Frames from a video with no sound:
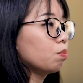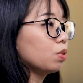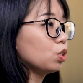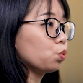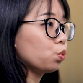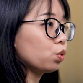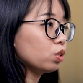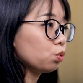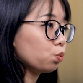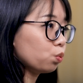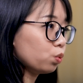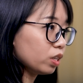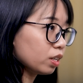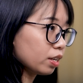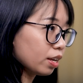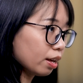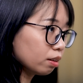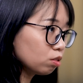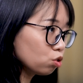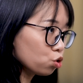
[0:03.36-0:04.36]
But what we
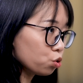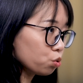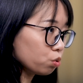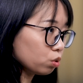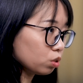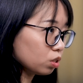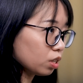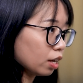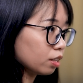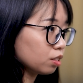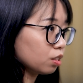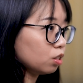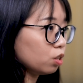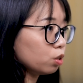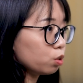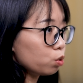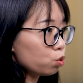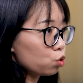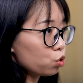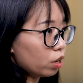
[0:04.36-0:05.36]
can choose as a
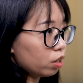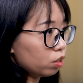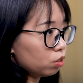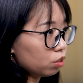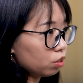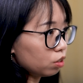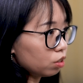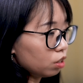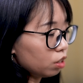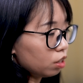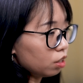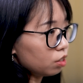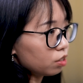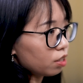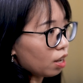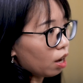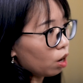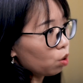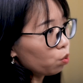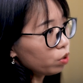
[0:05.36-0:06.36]
negotiator is
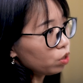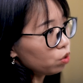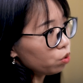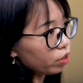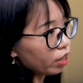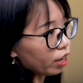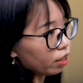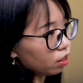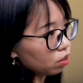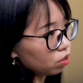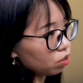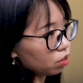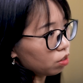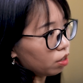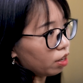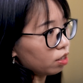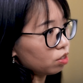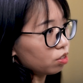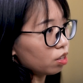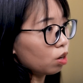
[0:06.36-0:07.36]
how we look at it
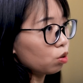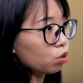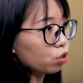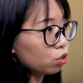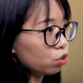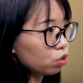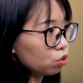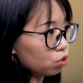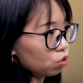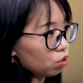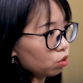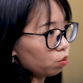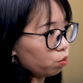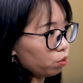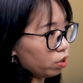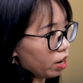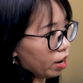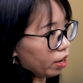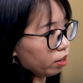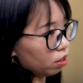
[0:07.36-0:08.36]
and how good
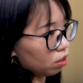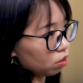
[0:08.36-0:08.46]
we are at